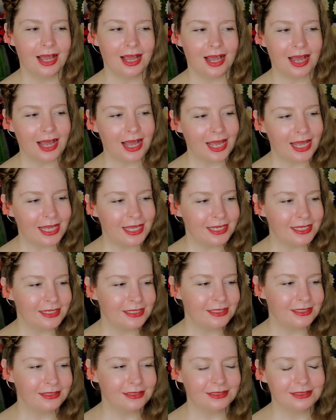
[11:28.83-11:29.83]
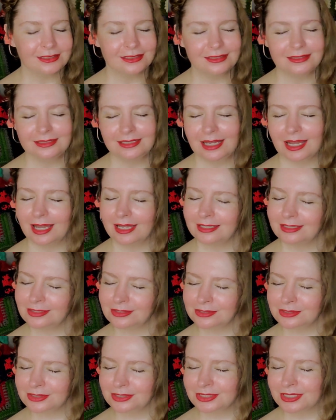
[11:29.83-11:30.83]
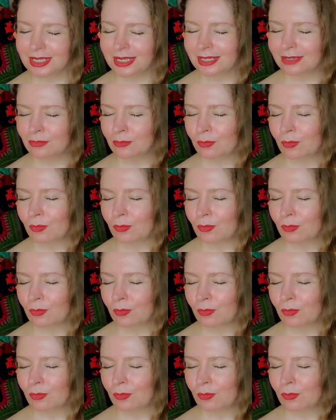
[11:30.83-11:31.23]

I understand